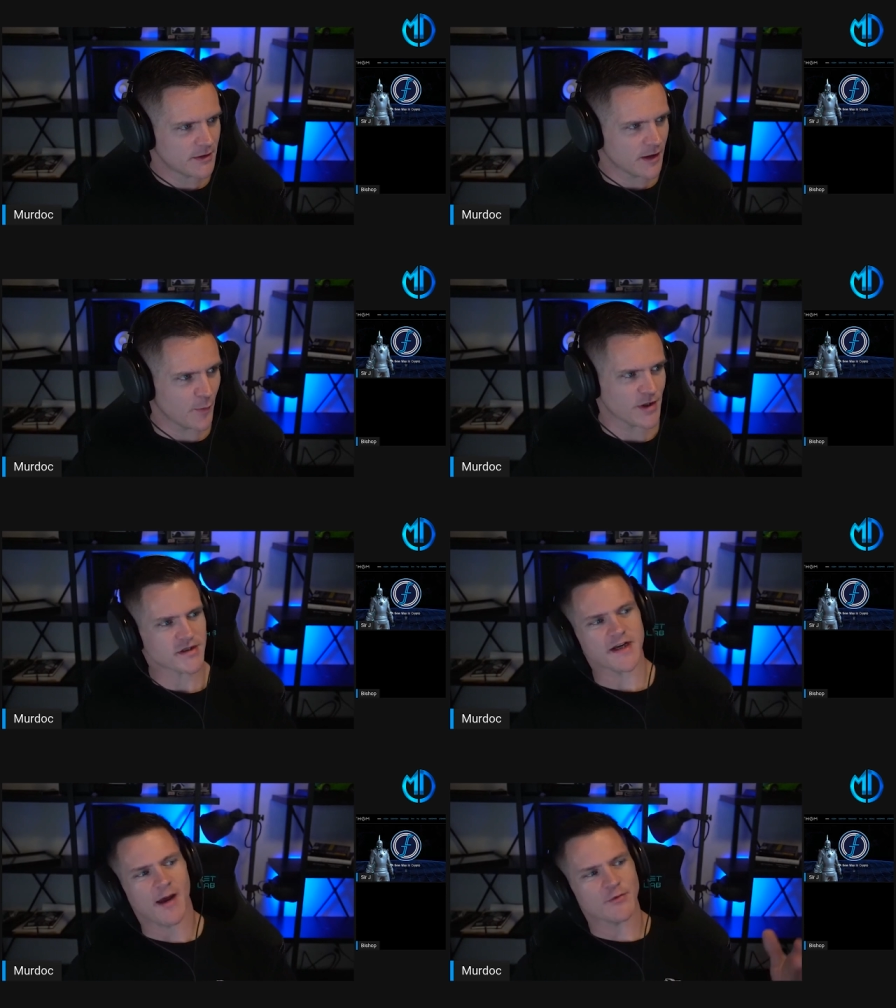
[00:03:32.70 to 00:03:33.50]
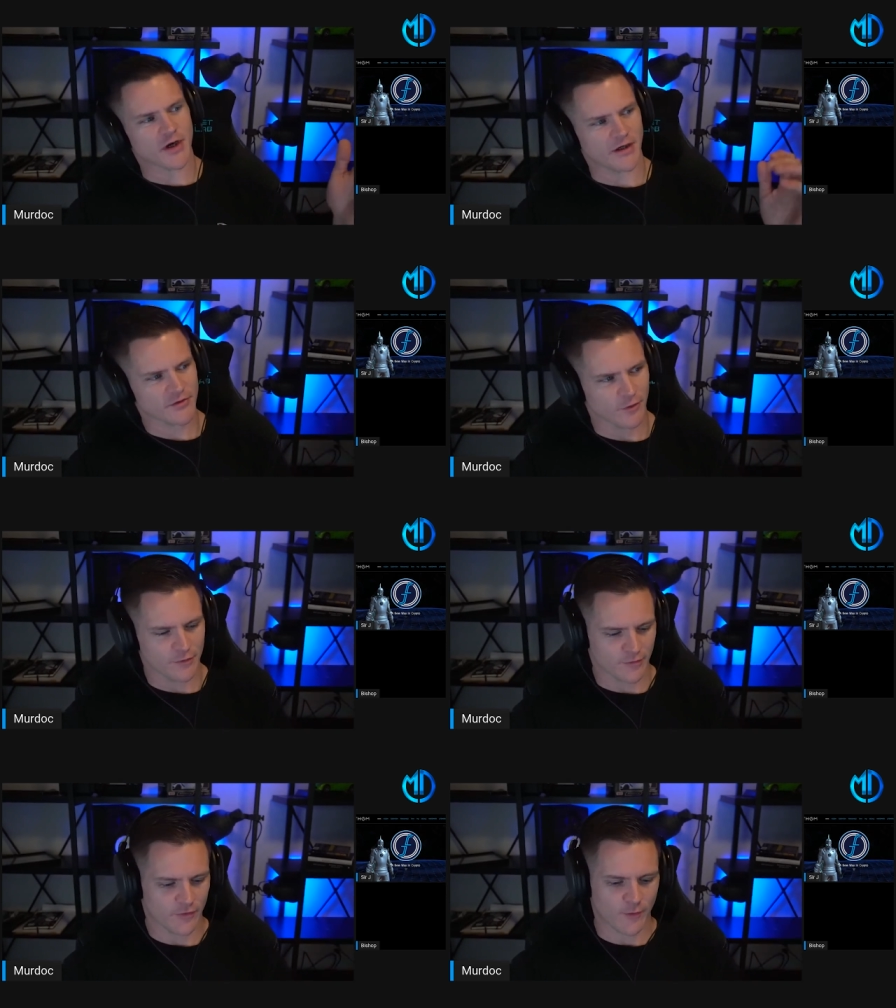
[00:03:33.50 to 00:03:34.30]
a bunch of time trying to scroll
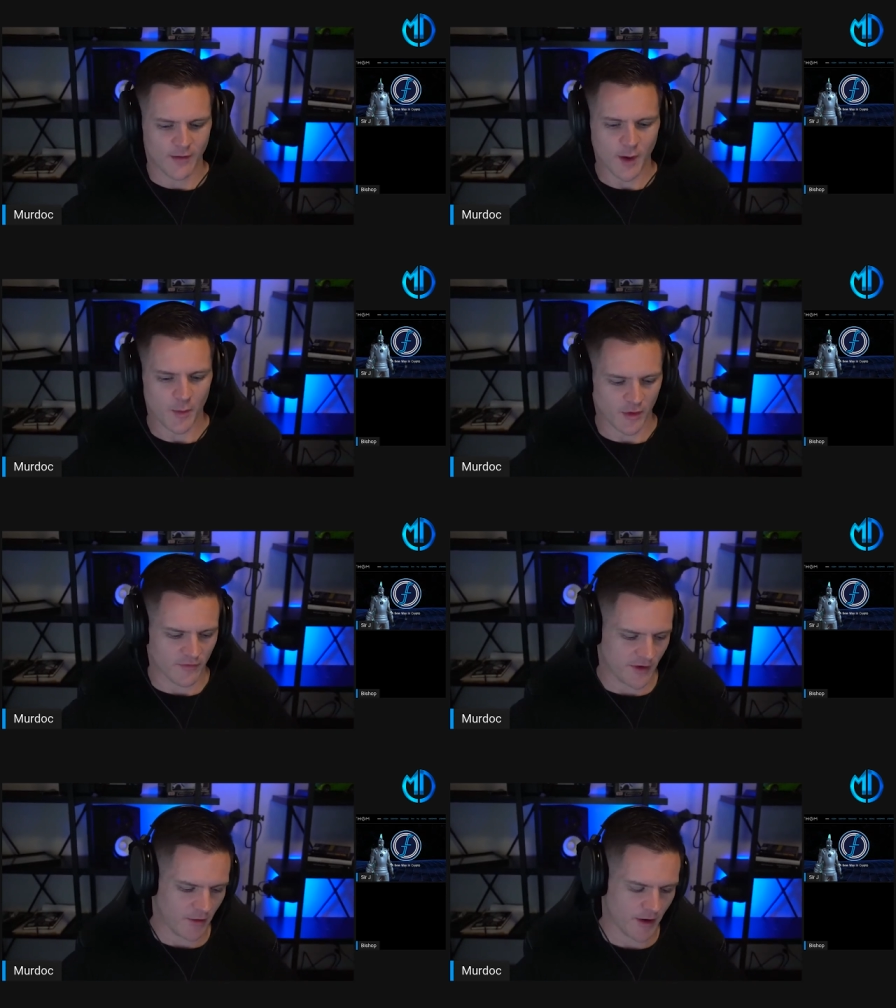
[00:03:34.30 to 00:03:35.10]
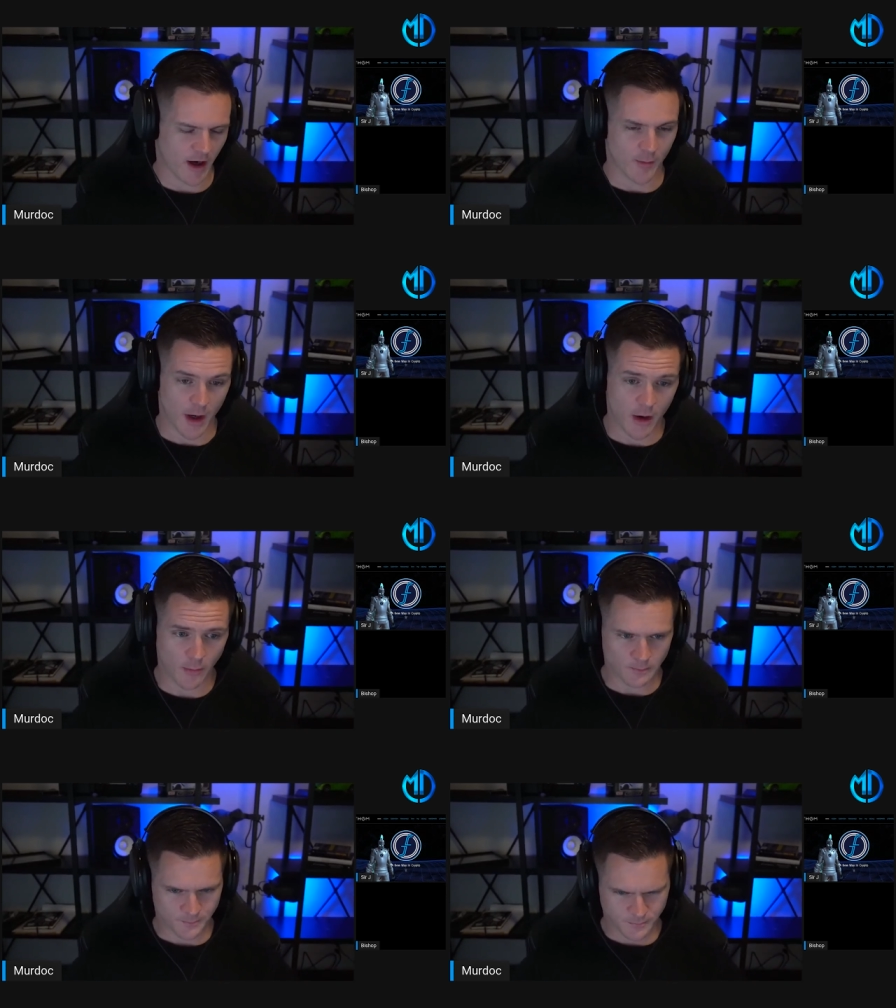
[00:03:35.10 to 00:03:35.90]
through this white paper and figure it out on my
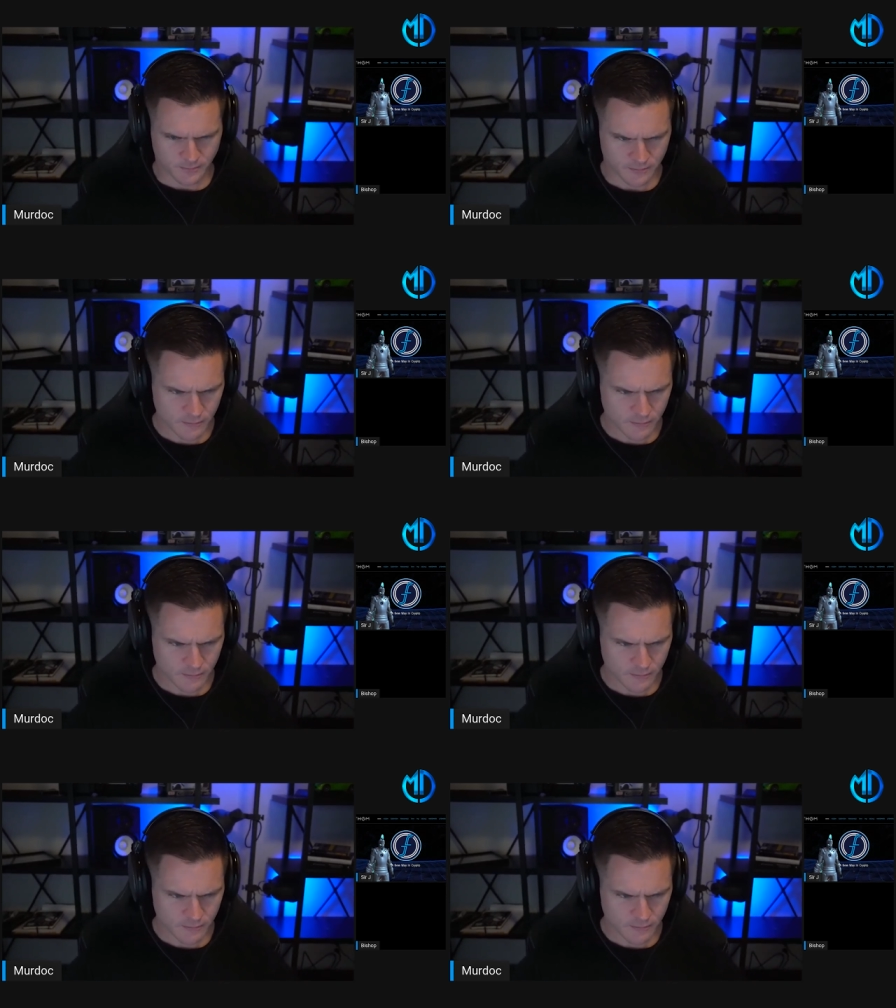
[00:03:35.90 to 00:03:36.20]
own mm -hmm.